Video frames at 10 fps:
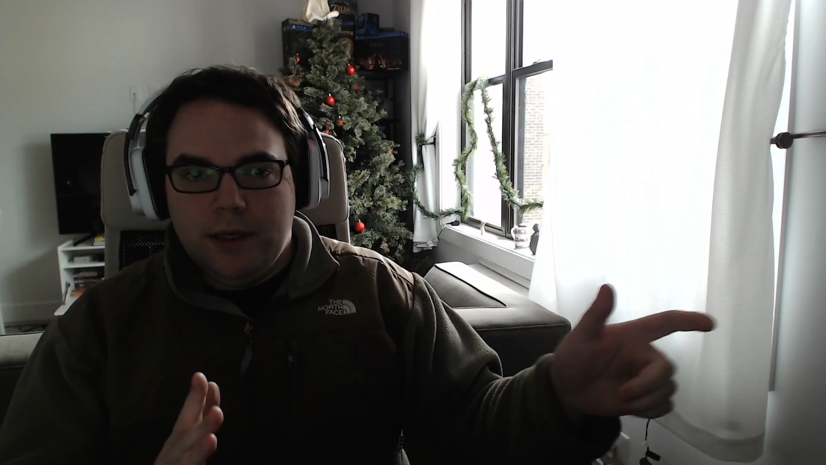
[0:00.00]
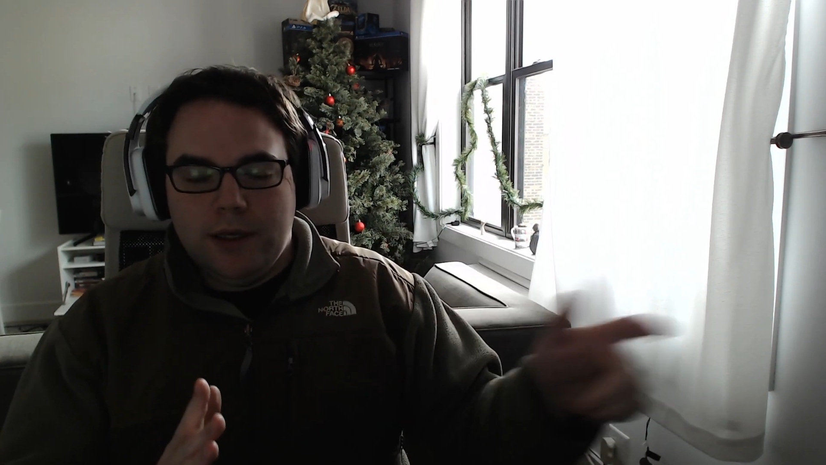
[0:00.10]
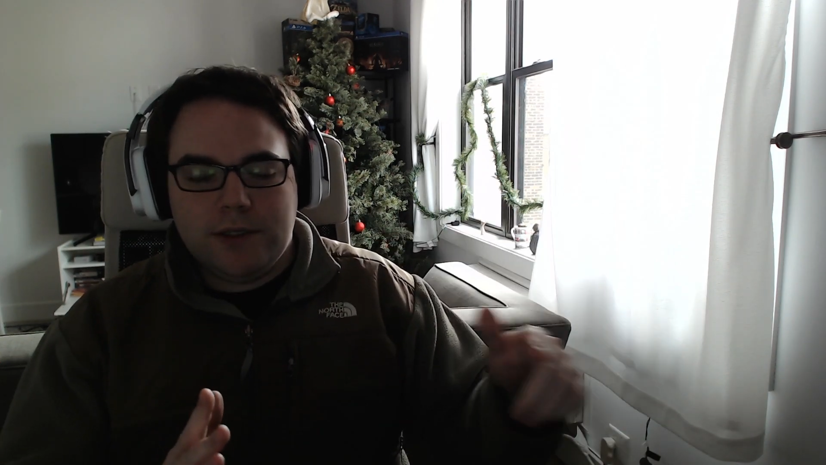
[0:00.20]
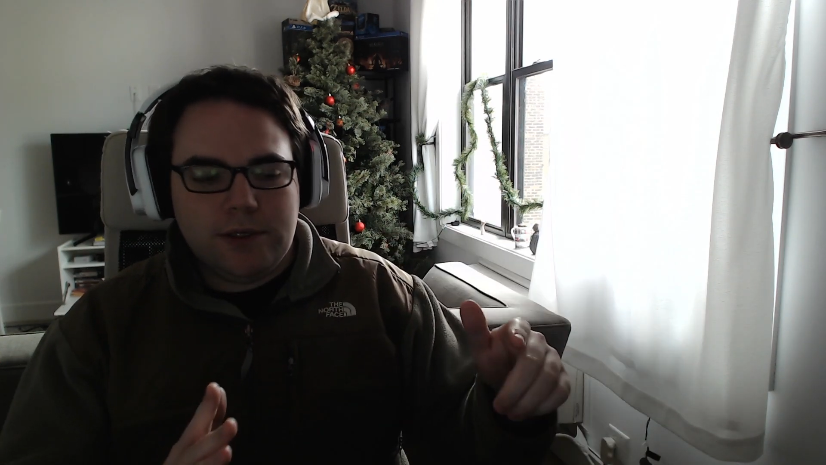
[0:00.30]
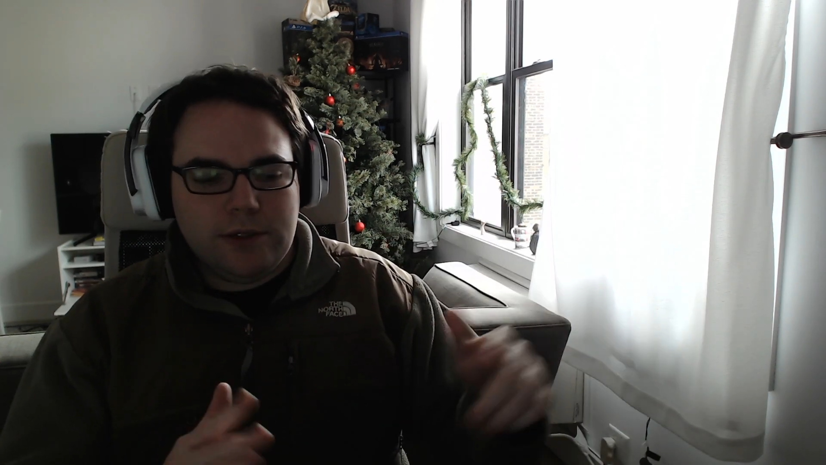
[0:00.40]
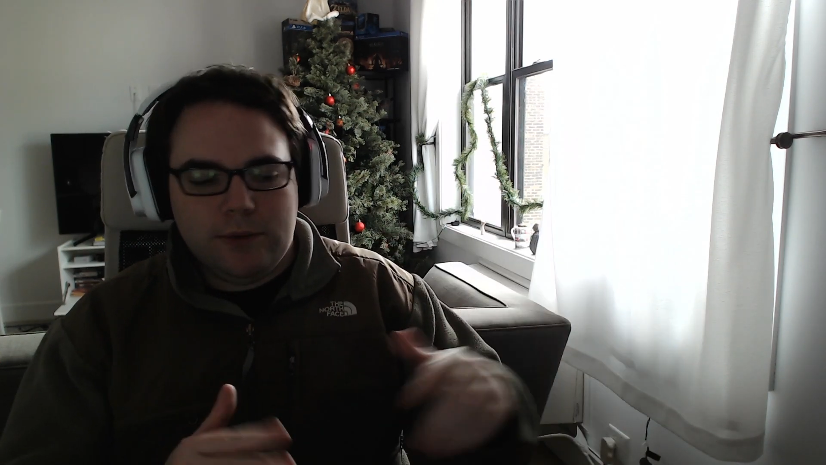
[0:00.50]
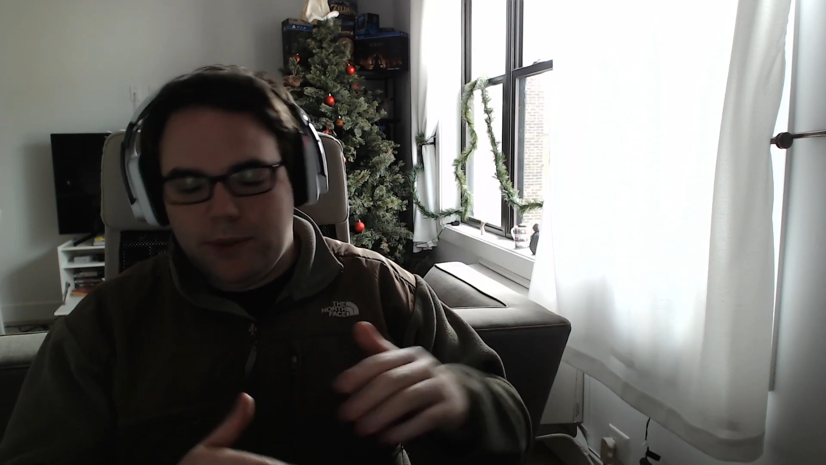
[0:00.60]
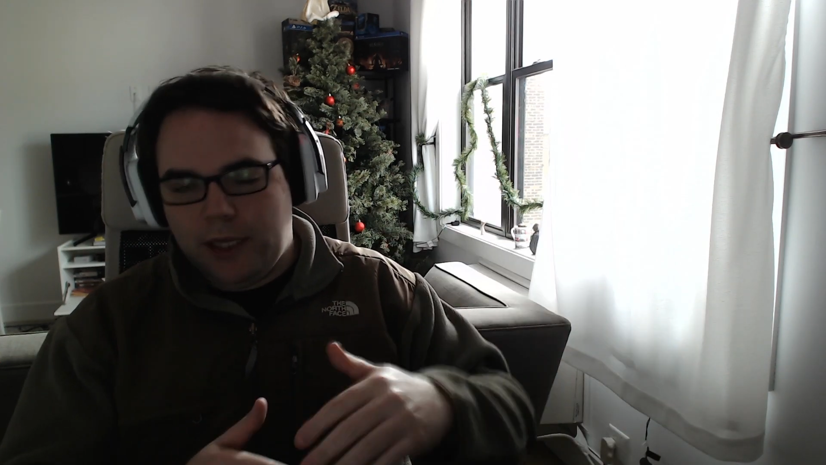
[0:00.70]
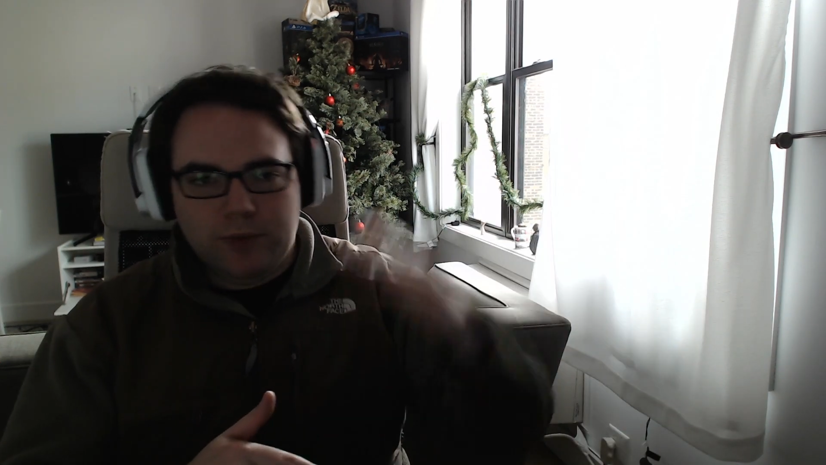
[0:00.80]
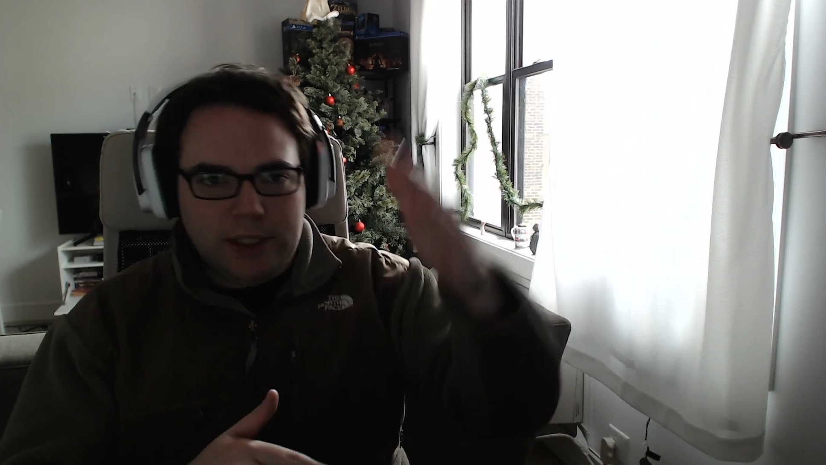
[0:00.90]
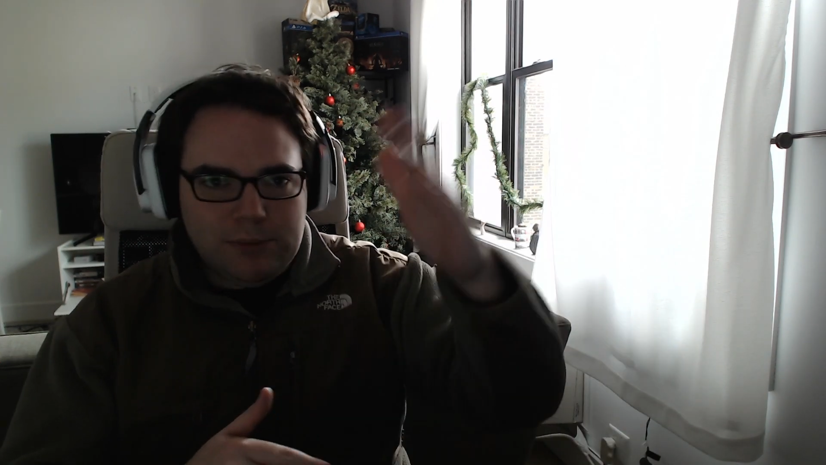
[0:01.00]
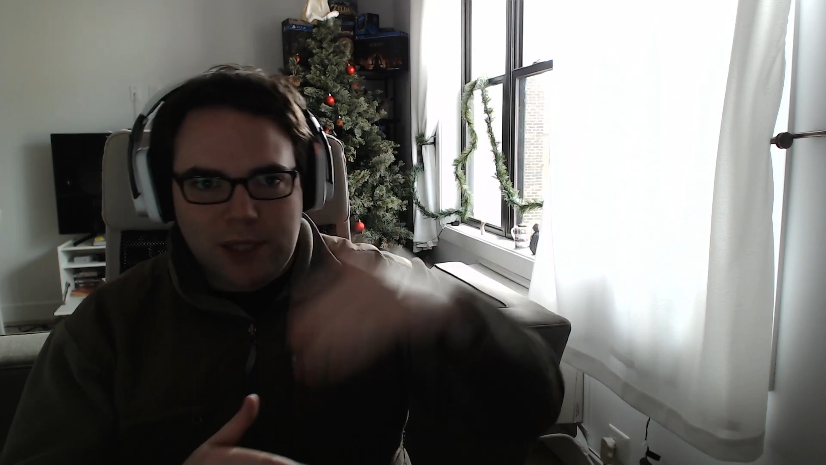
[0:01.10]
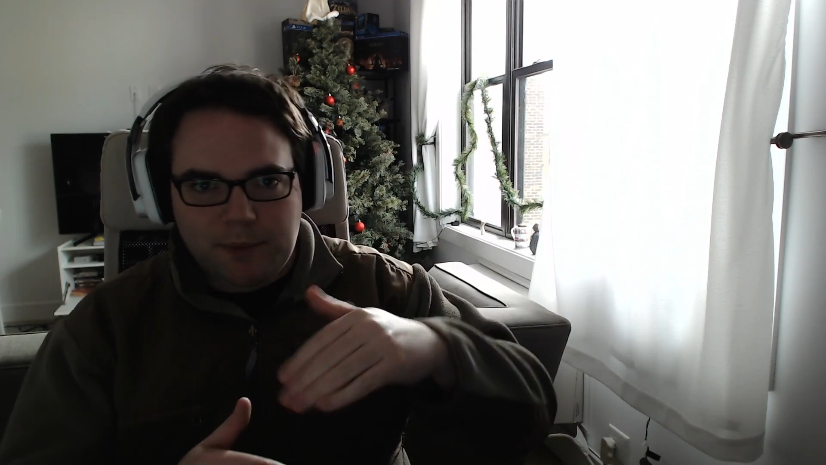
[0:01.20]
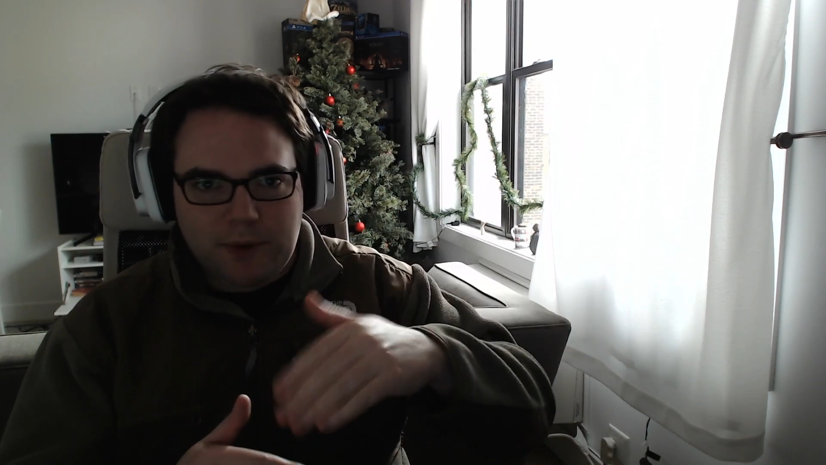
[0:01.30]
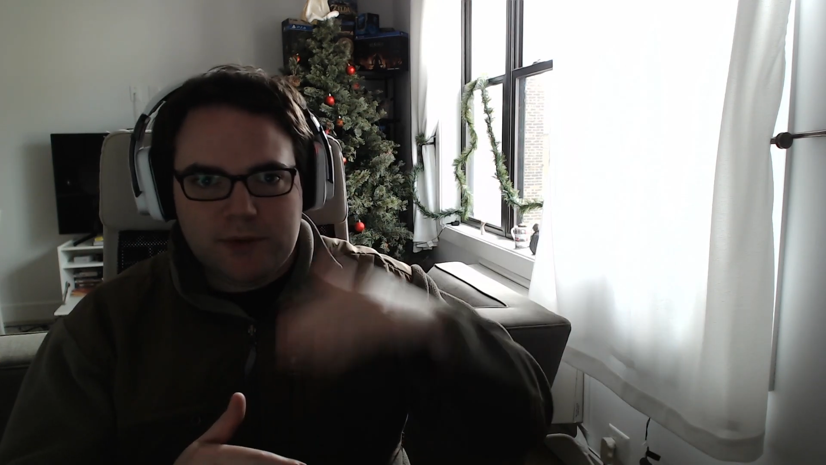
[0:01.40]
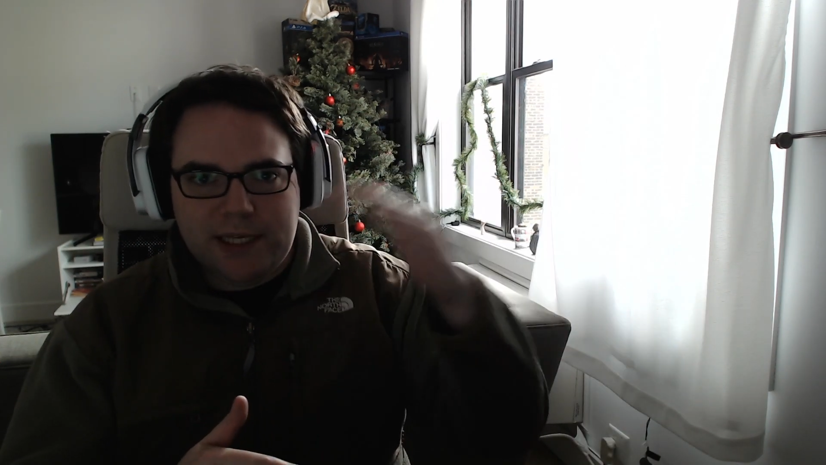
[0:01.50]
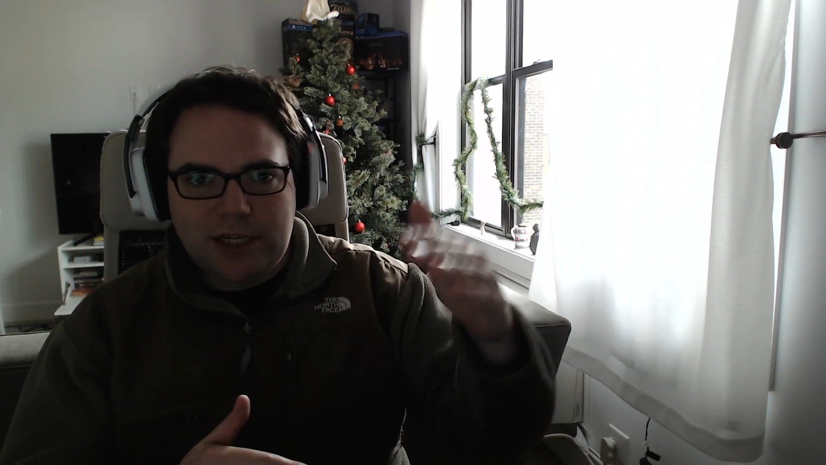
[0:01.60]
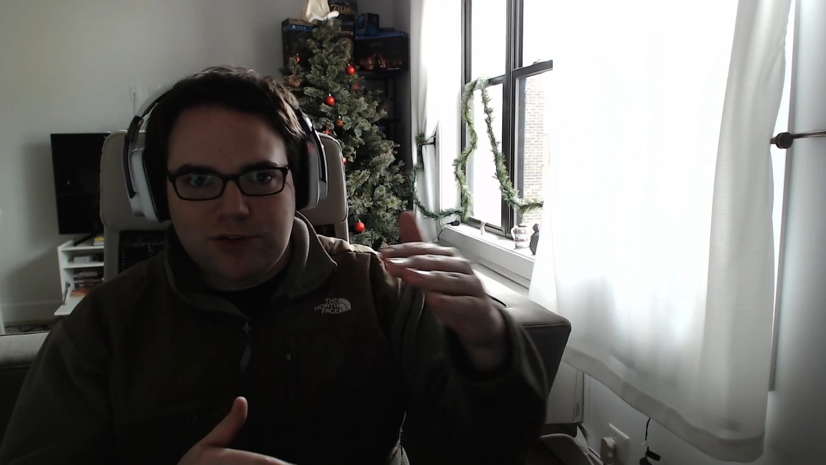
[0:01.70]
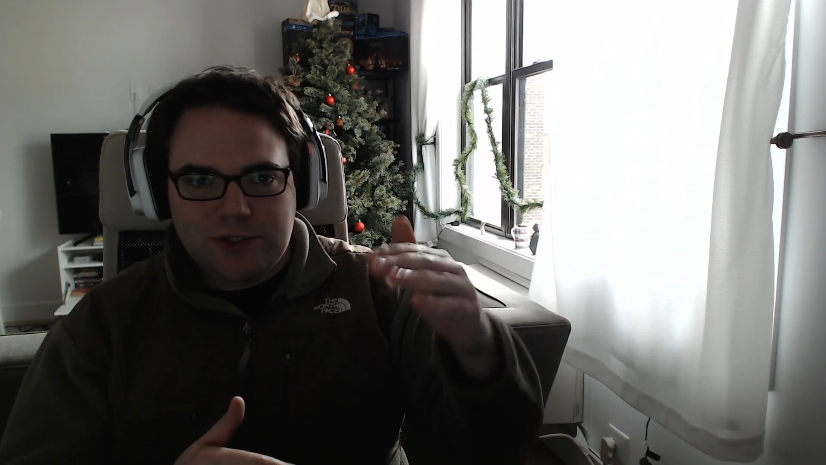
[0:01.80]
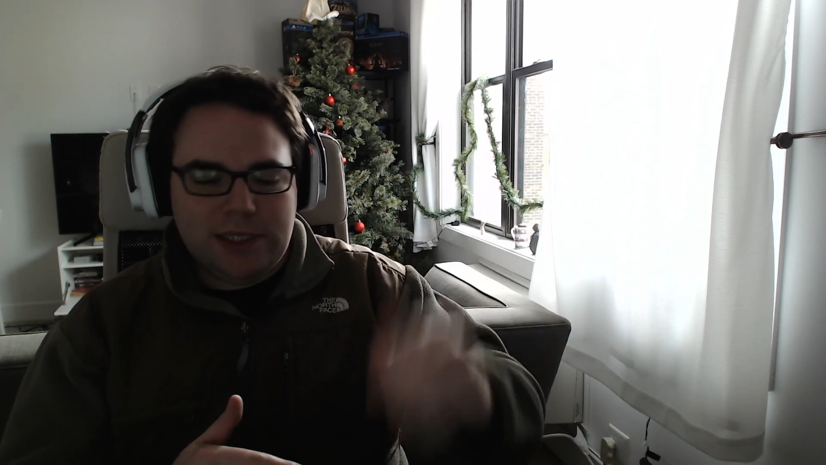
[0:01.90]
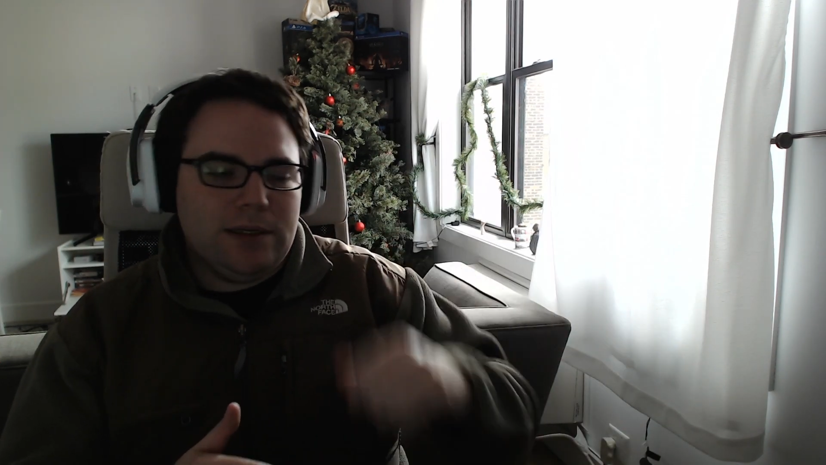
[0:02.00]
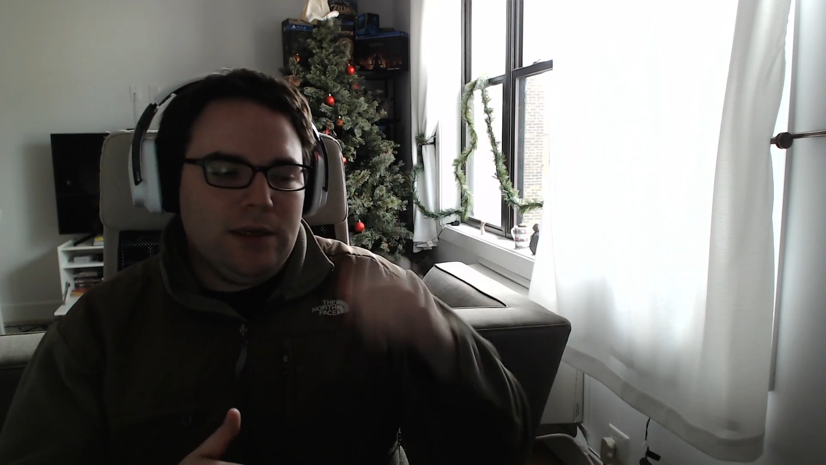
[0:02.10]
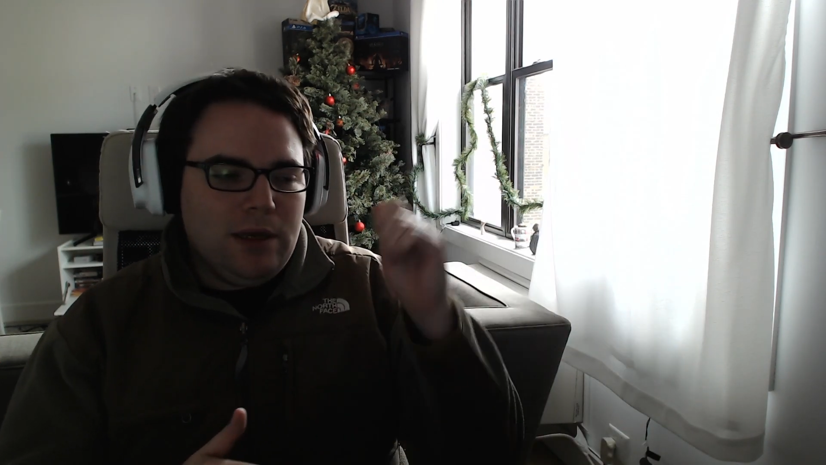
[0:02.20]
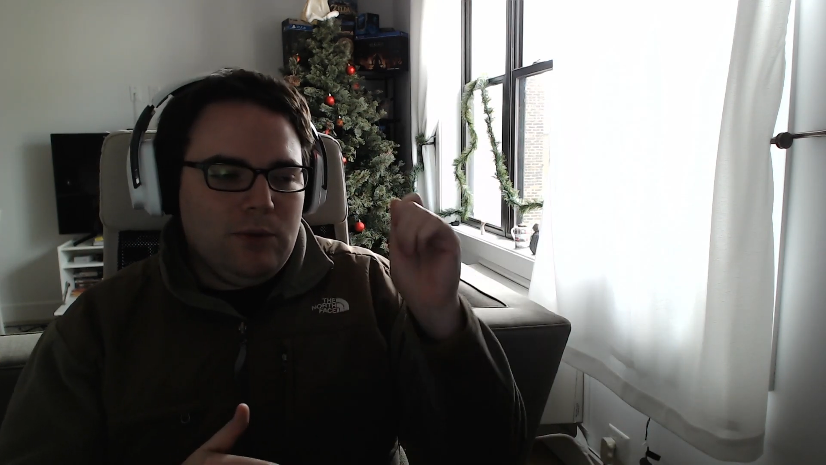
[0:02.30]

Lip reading: So you would read the blog post, get interested,